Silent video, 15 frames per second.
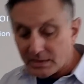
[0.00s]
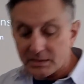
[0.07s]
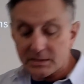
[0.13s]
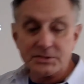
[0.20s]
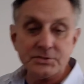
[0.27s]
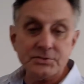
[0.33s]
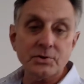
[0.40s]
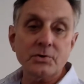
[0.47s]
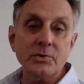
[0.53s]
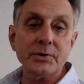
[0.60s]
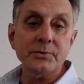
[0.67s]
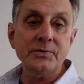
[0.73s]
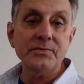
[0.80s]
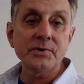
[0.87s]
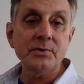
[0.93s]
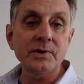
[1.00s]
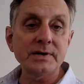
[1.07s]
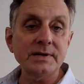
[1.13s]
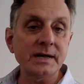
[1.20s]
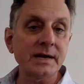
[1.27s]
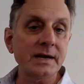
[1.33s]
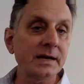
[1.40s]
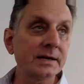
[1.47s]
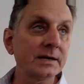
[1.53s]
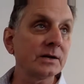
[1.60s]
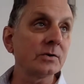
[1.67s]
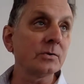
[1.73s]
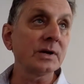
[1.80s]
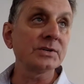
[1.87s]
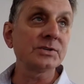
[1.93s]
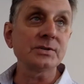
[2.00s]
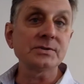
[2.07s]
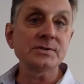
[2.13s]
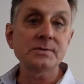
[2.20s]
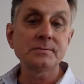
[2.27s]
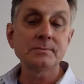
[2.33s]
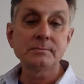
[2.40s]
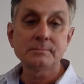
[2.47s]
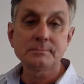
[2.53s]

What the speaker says: let's do a quick review on net ionic equations.